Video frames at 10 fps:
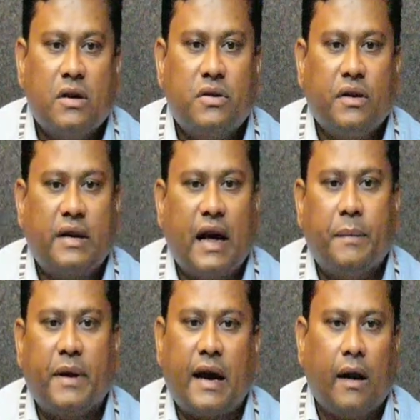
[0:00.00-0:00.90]
So it can
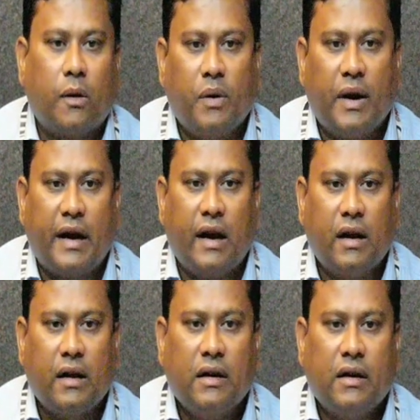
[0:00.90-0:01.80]
be calculated.
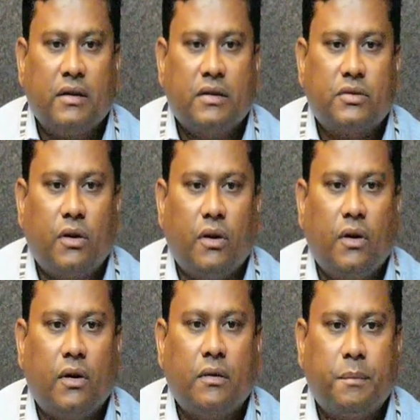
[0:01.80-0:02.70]

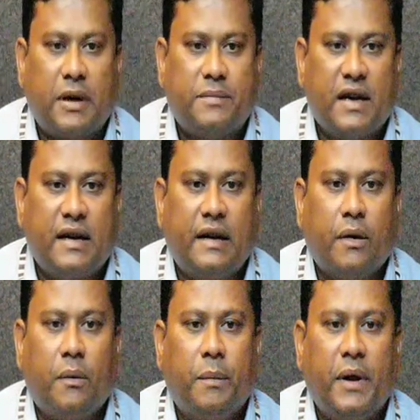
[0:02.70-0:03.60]
So
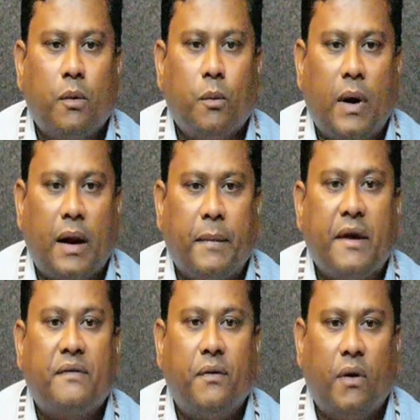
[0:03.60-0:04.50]
perplexity will be 1
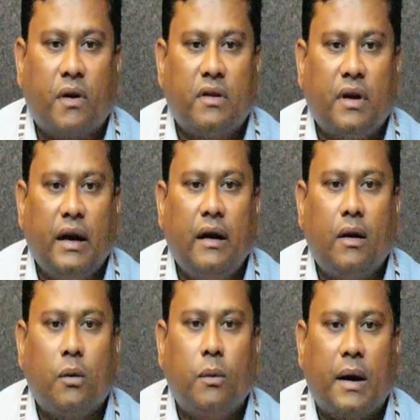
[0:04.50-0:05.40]
by 4th
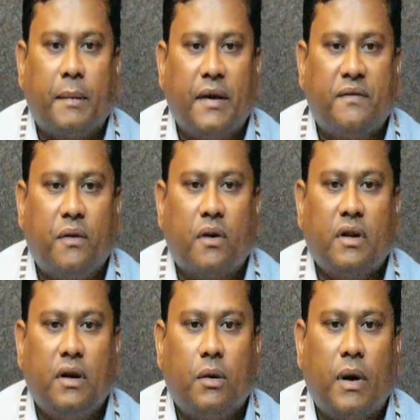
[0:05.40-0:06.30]
into 1 by 4th
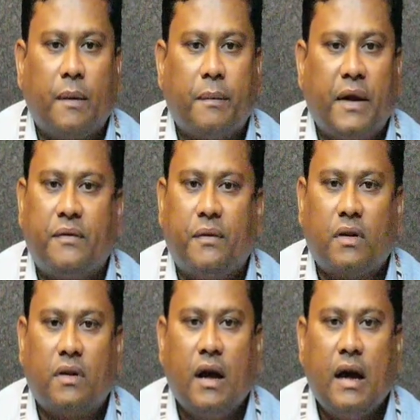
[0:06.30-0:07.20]
into 1 by 4th.
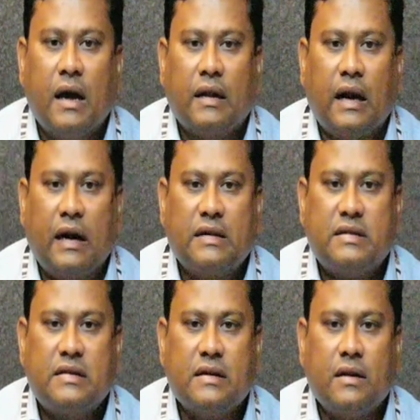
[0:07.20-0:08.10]
That
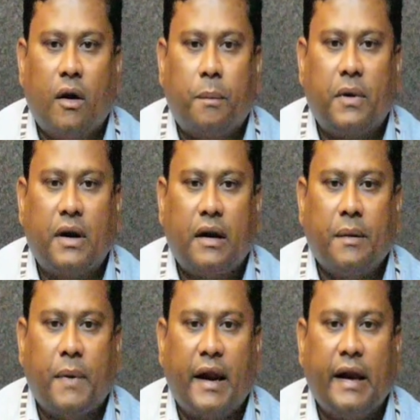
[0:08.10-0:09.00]
is
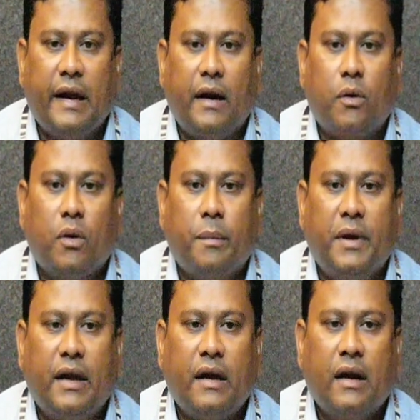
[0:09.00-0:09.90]
optimally it will
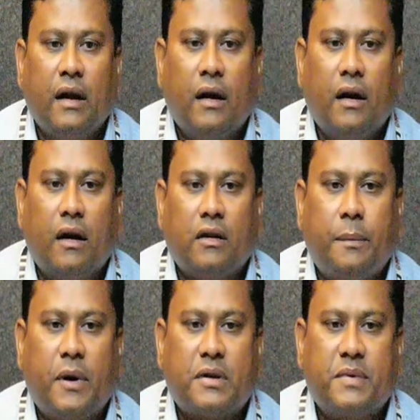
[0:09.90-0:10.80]
be the
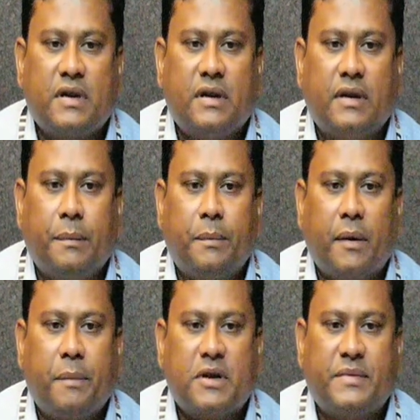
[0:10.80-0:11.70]

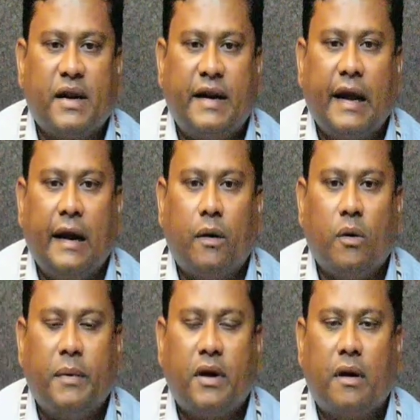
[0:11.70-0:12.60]
perplexity it will
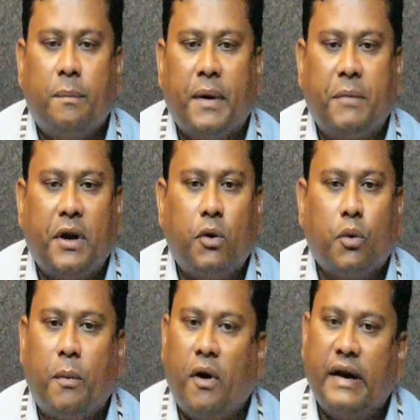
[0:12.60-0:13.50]
become
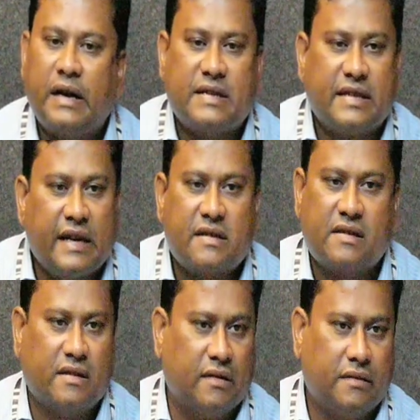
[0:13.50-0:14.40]

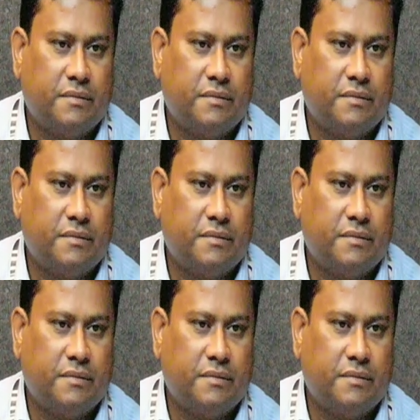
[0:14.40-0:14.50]
52.6.